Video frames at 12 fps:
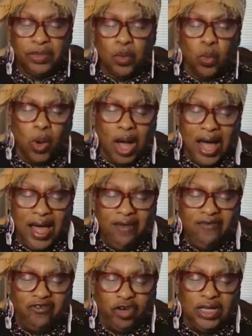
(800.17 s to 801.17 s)
Why?
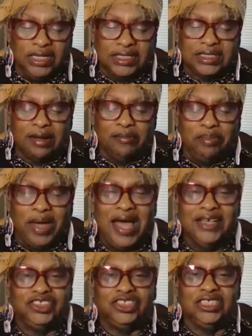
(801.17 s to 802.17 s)
For his
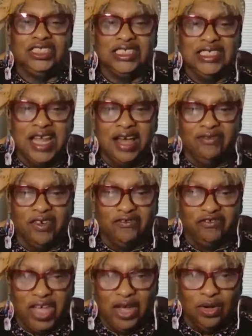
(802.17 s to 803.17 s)
compassions never
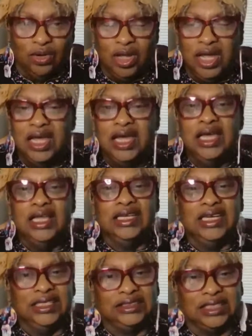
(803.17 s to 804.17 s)
fail.
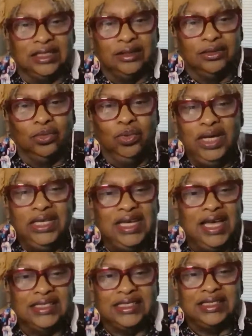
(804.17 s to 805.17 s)
Listen, we
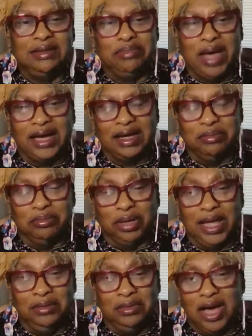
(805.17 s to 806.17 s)
can't sit back and
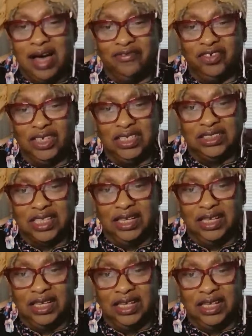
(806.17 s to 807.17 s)
blame God for these
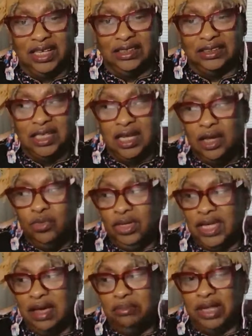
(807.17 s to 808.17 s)
things. We can't blame the
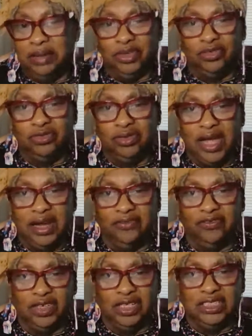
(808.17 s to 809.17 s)
Creator for these
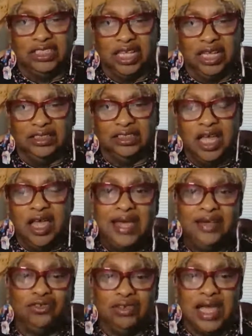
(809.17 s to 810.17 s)
things. Man
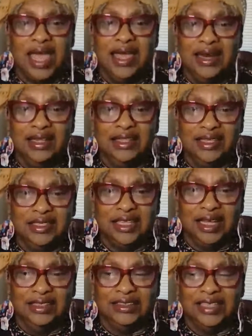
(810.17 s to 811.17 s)
created these
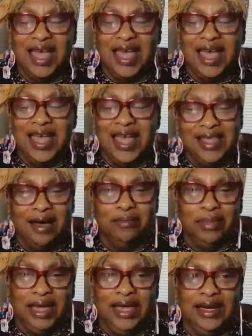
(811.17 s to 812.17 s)
things, and now
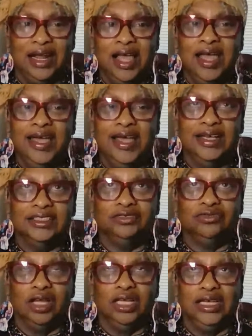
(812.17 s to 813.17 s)
man is
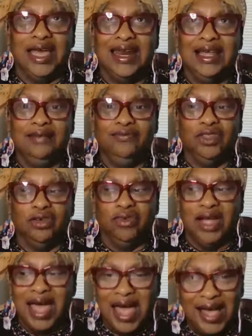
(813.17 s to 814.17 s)
getting the
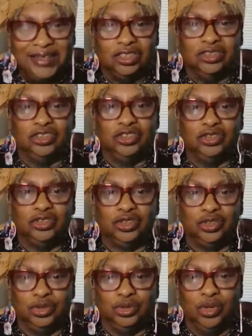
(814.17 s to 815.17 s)
reactions
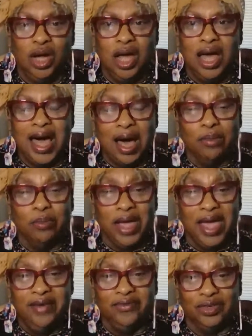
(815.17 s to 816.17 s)
to our
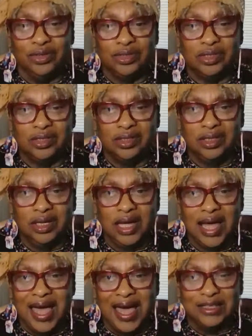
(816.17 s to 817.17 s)
behaviors
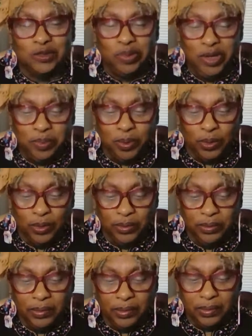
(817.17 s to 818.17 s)
as people.
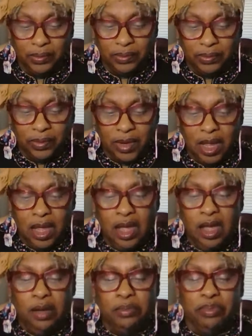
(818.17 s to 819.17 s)

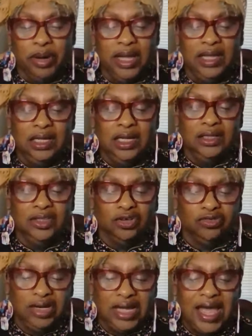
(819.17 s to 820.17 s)
But the
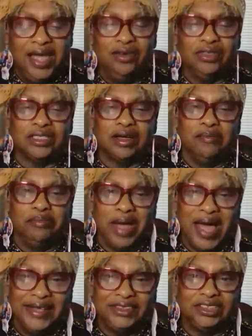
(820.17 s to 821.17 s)
Creator's
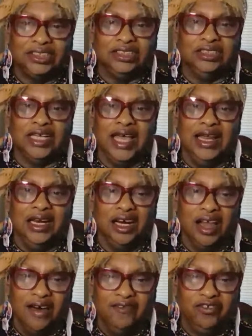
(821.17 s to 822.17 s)
compassion and
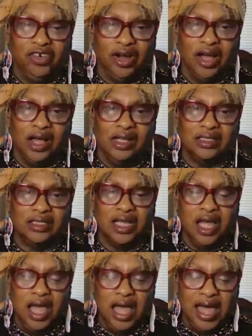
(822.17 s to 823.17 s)
love for us
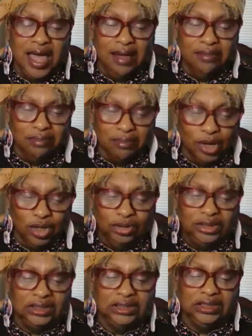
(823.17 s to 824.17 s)
and
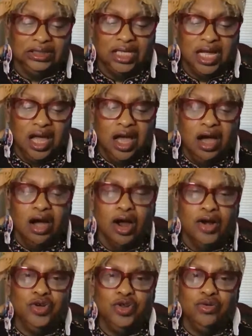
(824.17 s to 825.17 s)
mercies
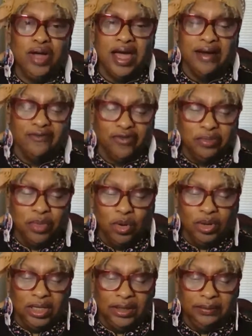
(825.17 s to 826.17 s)
are new every
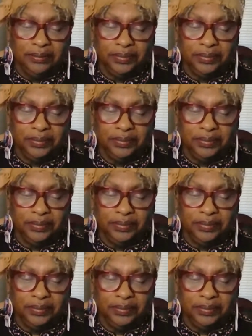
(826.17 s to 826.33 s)
morning.